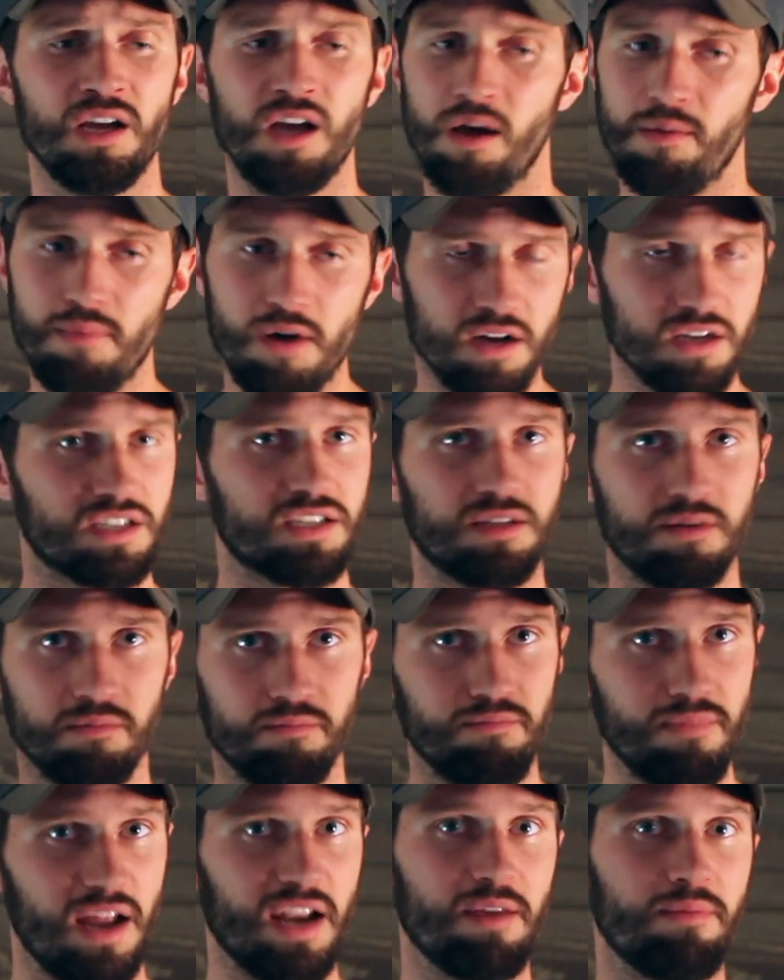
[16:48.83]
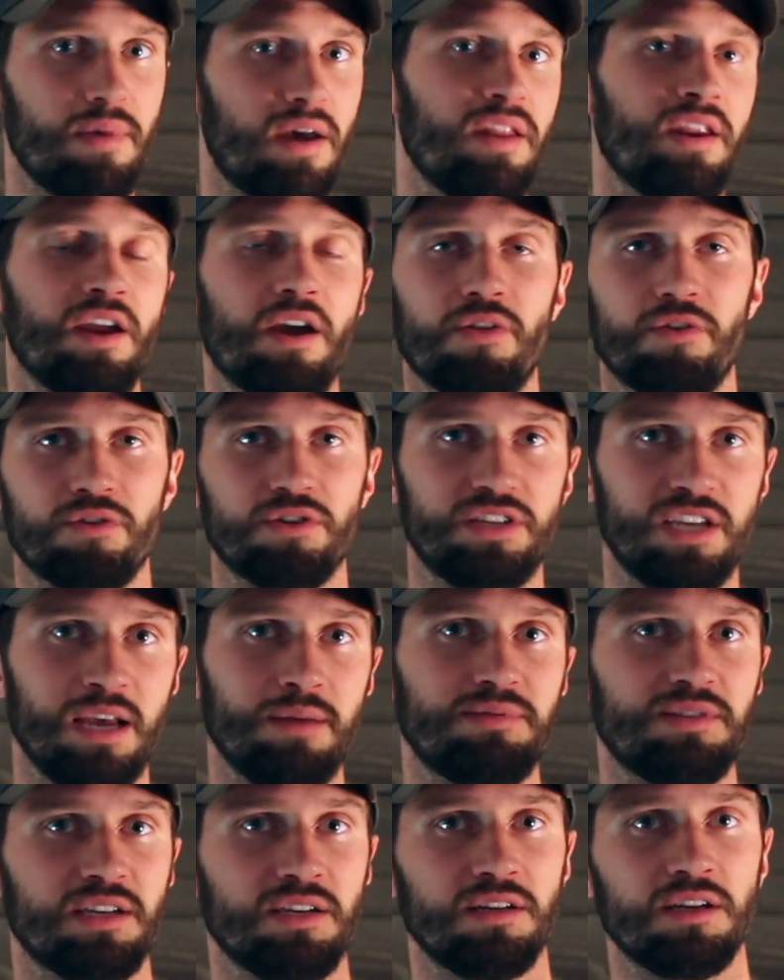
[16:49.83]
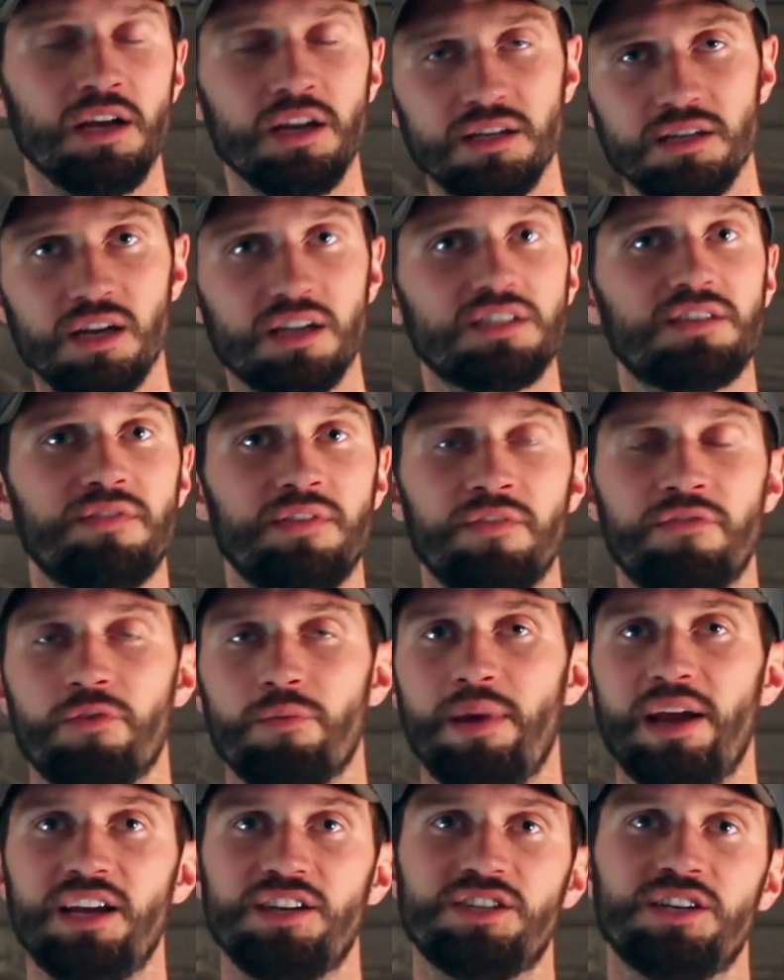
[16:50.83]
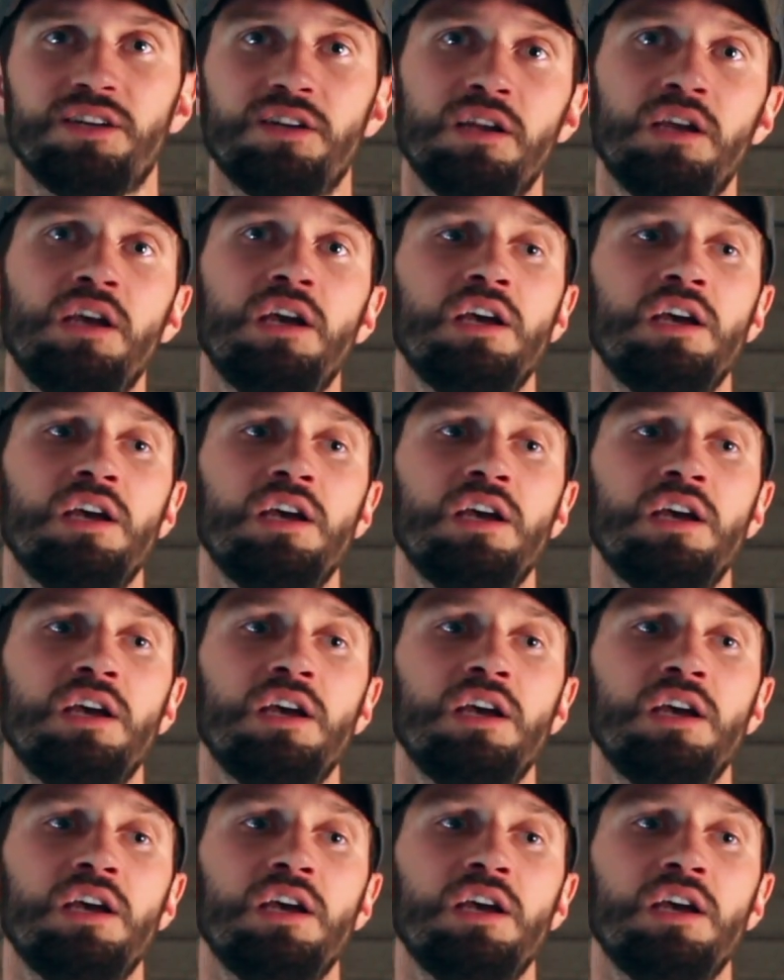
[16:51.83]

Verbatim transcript: amongst many, many other tips and tons of information.